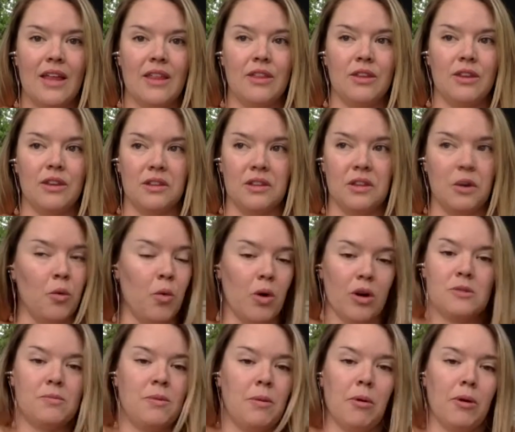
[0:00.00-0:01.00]
the
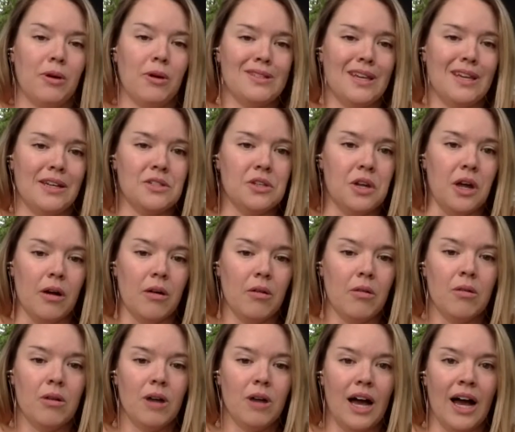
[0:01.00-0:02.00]
worst people can say is
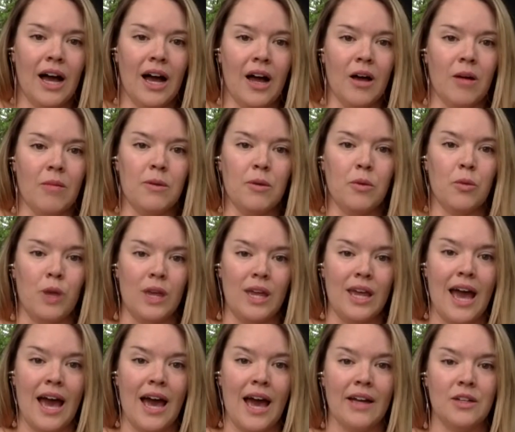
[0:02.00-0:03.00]
no. We
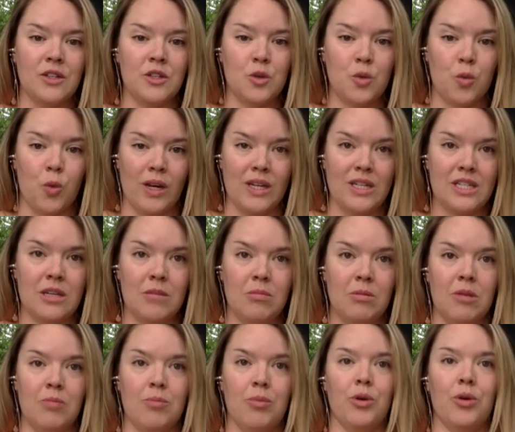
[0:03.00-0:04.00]
had 20
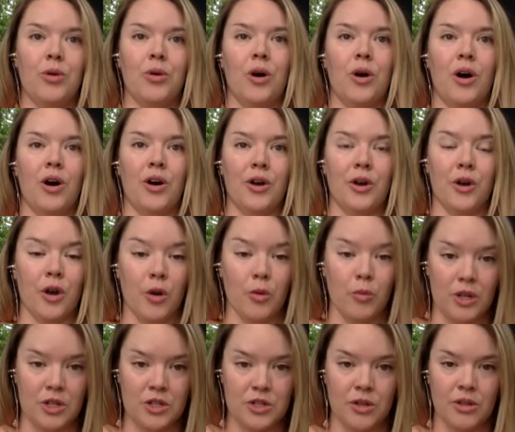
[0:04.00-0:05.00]
people on our
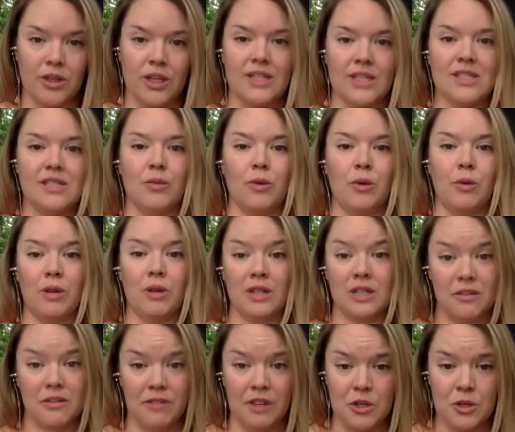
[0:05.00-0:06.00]
original list that we wanted
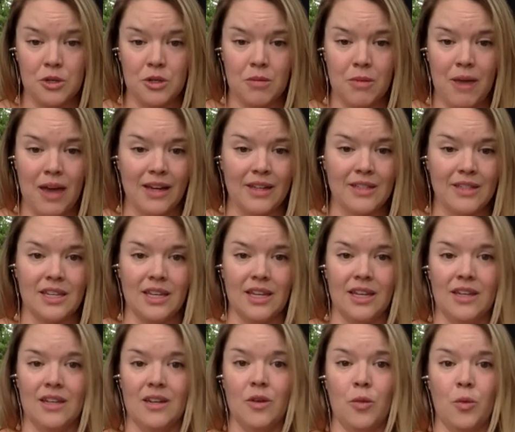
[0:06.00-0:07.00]
to feature in the
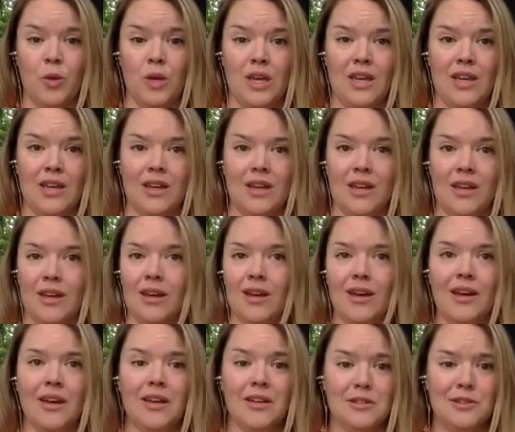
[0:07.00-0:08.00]
magazine. We
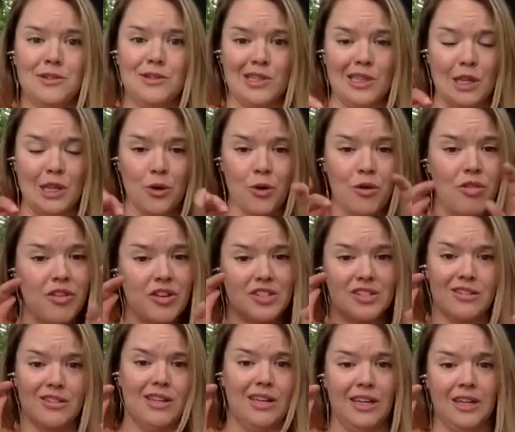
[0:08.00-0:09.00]

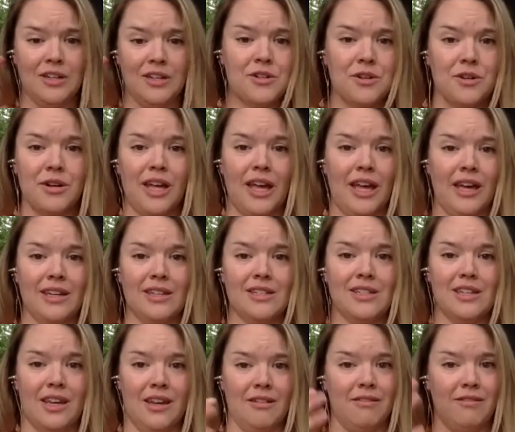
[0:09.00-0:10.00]
sleuthed the internet
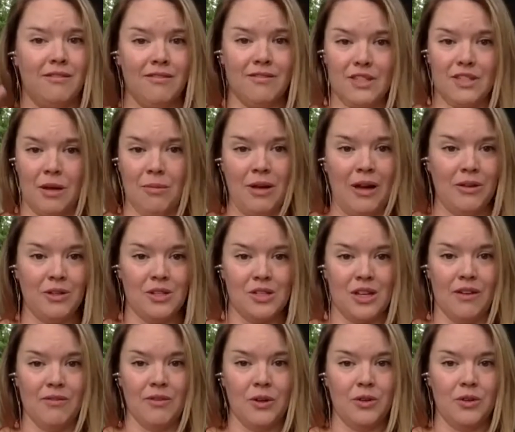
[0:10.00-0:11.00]
and somehow
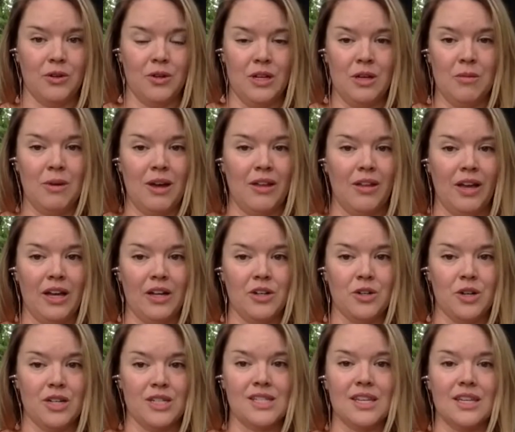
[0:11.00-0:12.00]
discovered their email
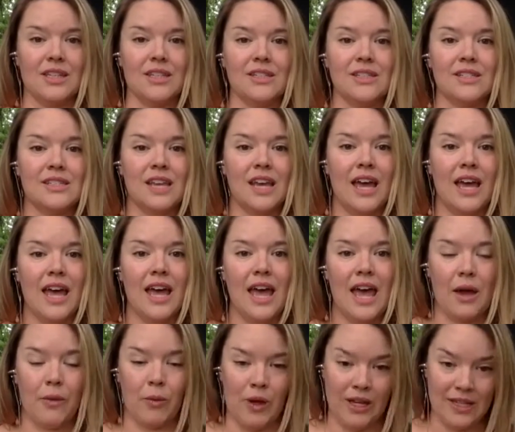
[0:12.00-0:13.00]
addresses.
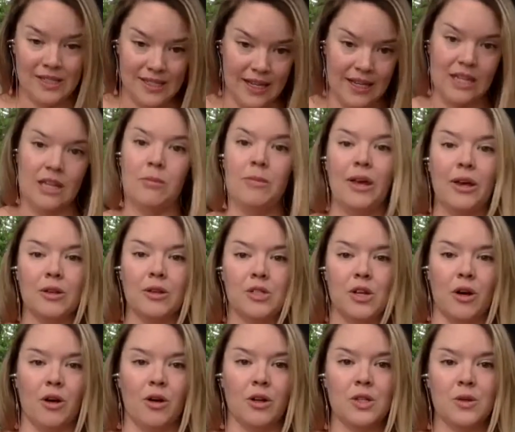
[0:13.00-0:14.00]
We sent emails to
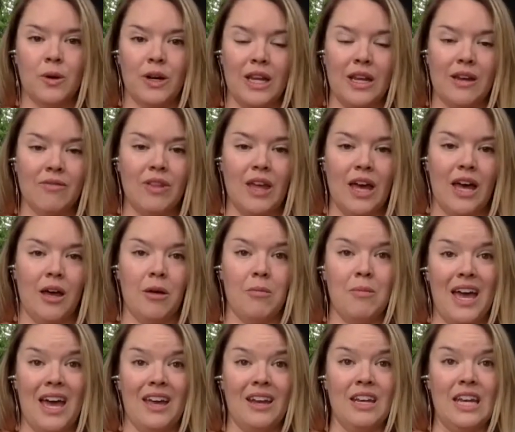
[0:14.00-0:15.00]
all 20 of them,
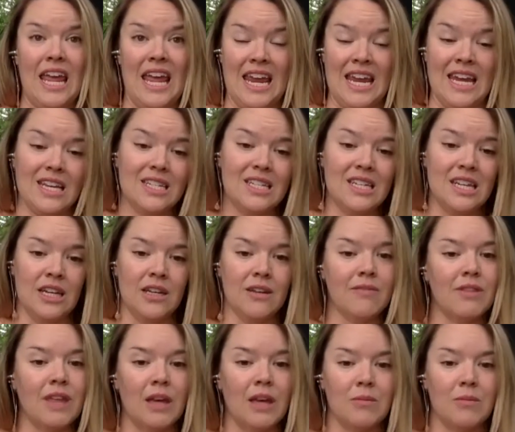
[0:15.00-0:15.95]
and 18 of them